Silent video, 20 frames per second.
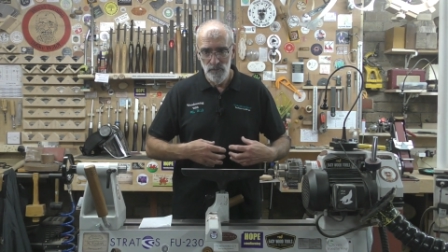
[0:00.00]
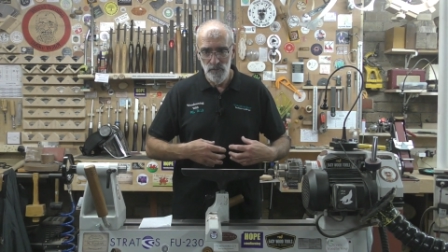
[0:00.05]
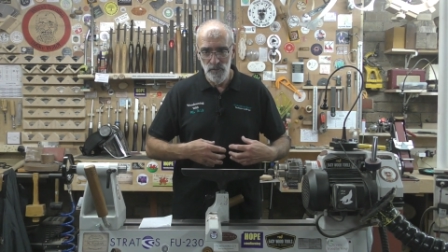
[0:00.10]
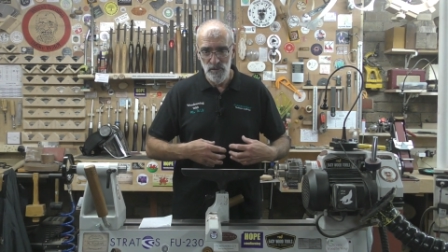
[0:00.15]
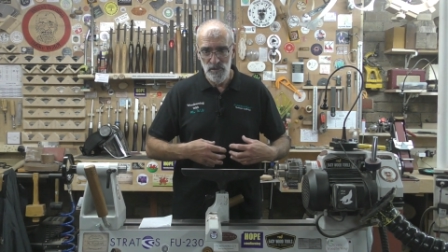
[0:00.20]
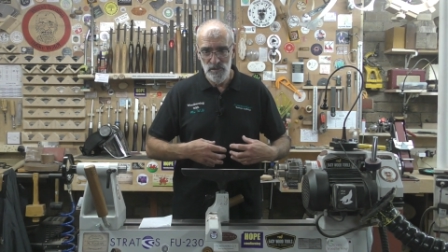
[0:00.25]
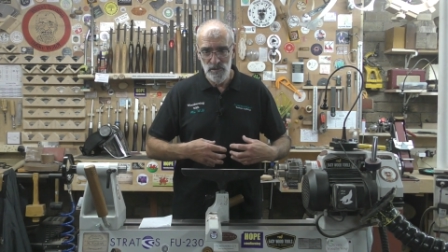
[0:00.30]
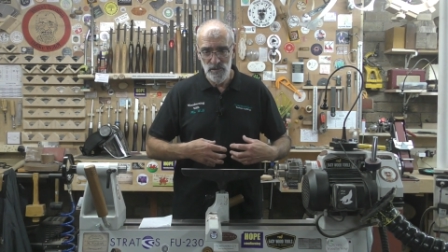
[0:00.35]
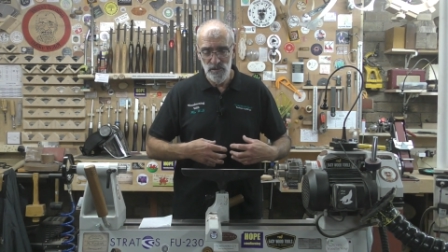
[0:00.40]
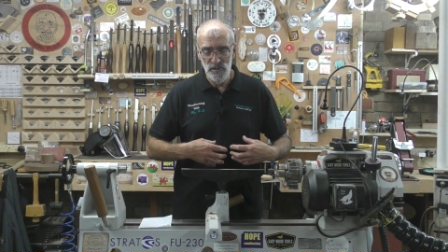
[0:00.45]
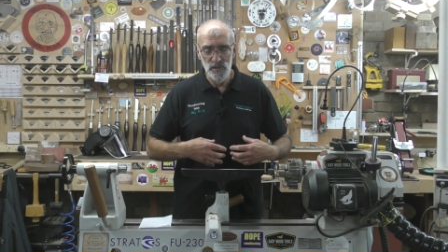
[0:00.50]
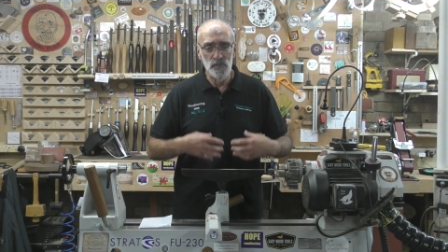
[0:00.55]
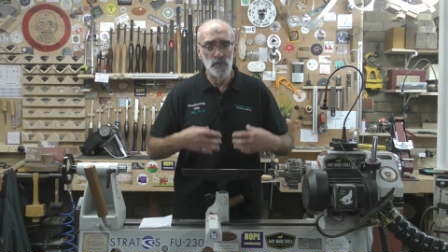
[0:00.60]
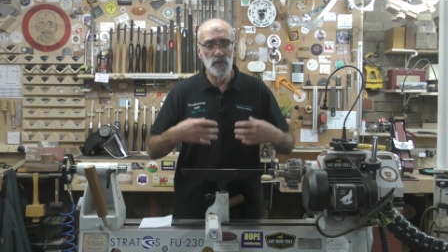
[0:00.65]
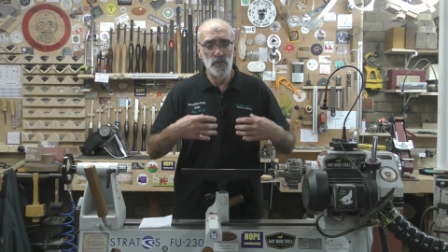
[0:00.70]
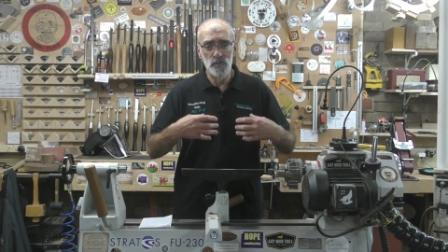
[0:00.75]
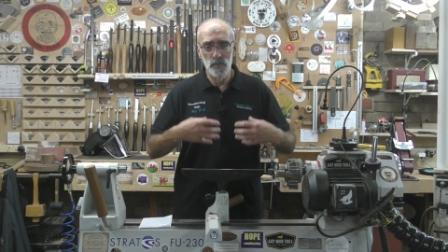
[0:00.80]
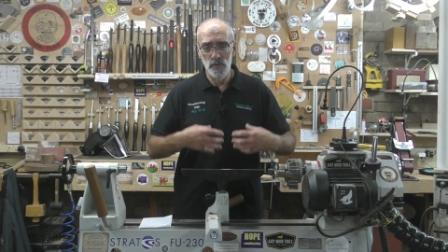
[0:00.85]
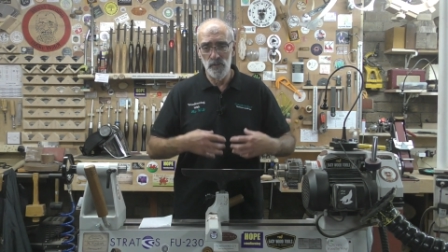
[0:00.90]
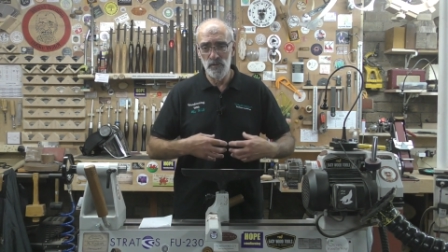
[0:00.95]
reasons and
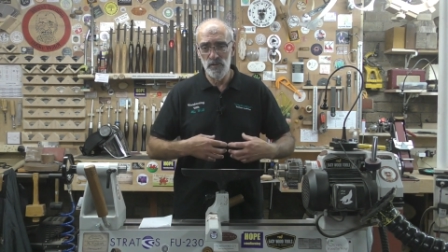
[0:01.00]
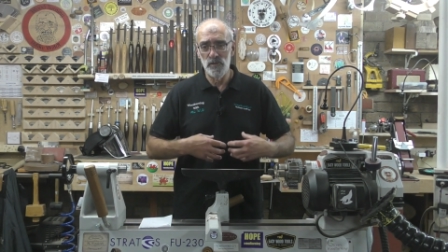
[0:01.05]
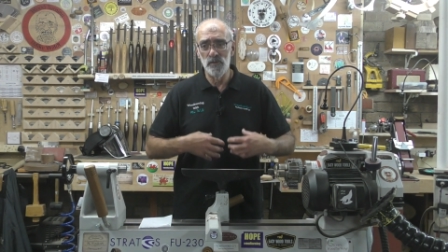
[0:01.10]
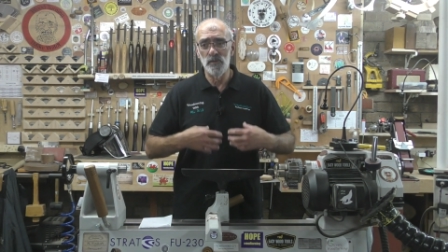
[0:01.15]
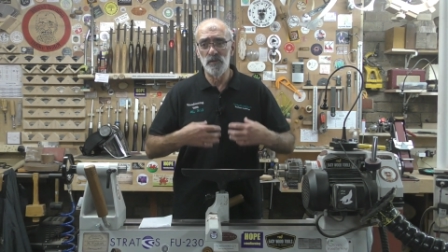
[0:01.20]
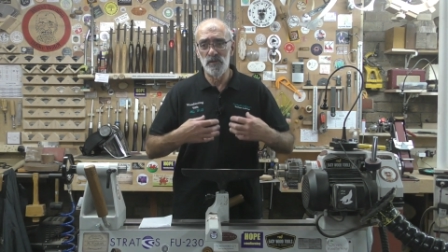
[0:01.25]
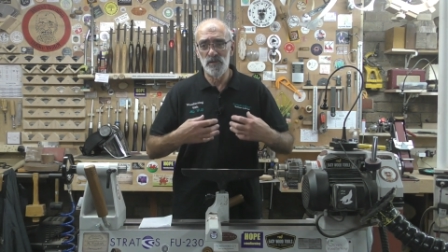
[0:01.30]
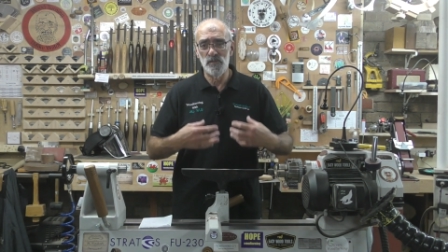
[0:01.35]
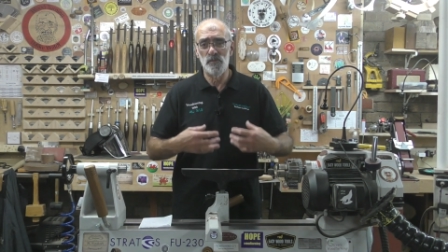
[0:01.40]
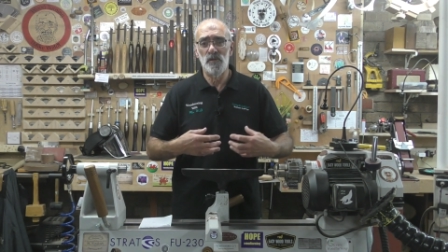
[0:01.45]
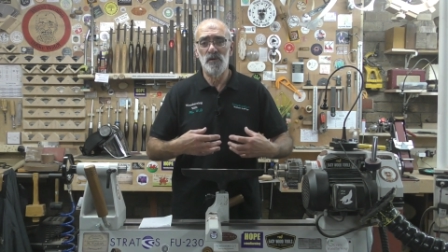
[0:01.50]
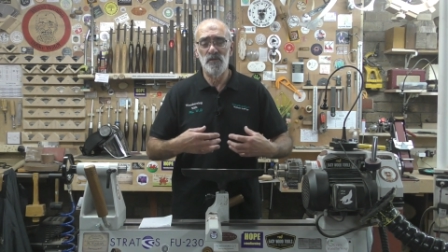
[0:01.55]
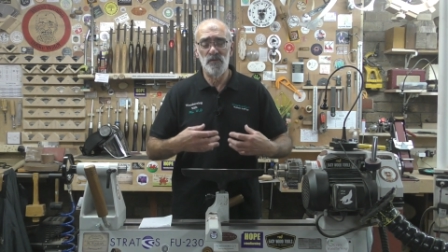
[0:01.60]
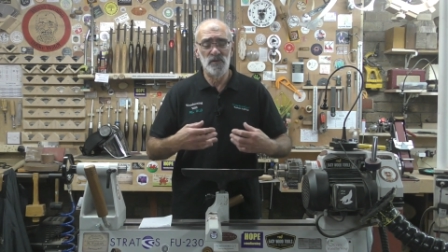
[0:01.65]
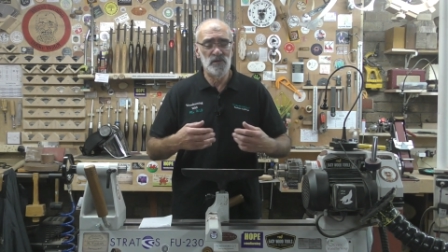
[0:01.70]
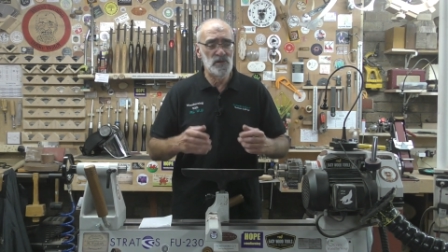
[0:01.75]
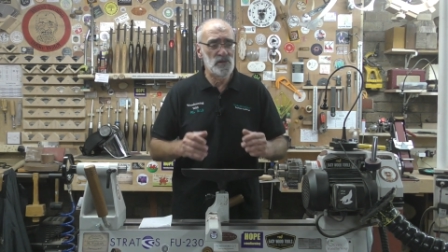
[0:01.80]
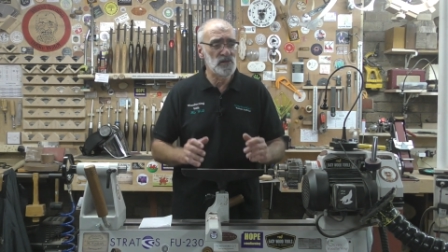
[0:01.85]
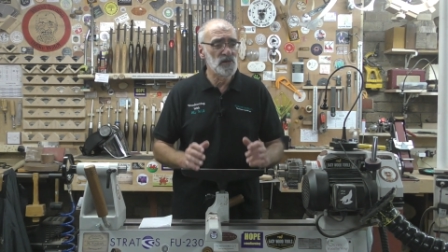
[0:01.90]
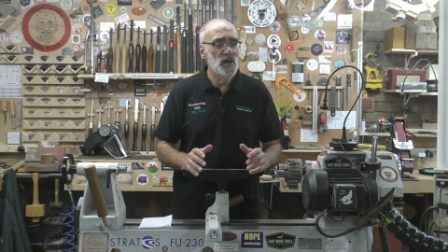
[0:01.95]
my personal
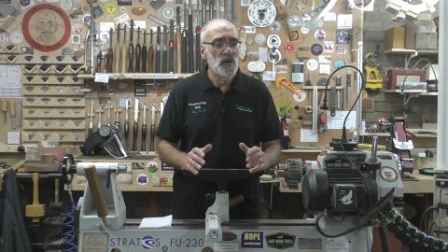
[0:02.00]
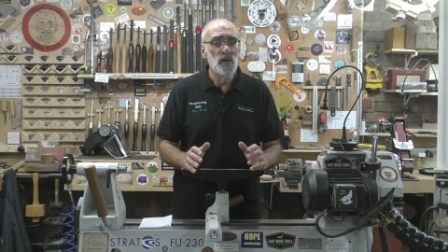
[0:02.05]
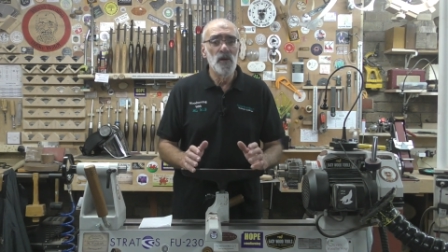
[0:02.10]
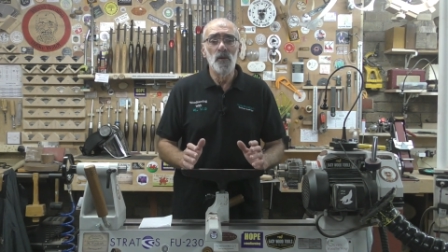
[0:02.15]
experiences.